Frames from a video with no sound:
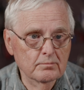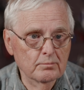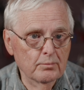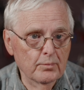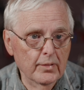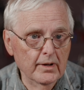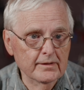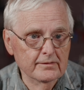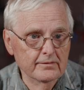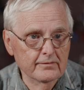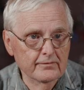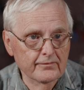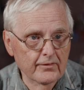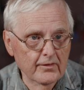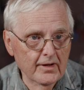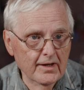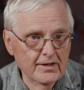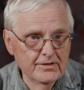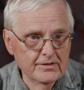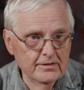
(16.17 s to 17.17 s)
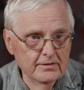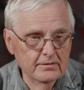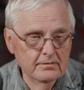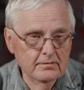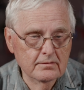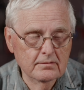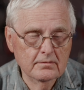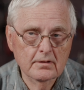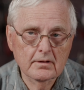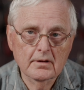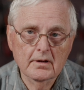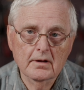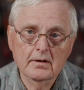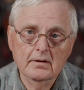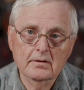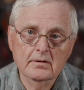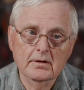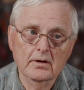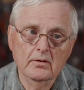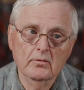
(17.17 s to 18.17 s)
button flashing
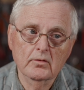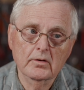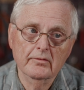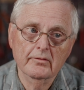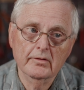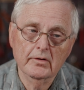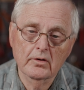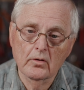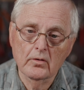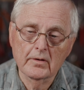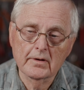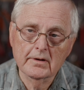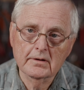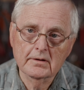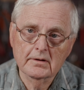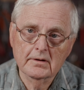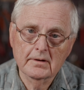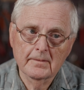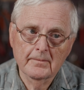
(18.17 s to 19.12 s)
that we're recording.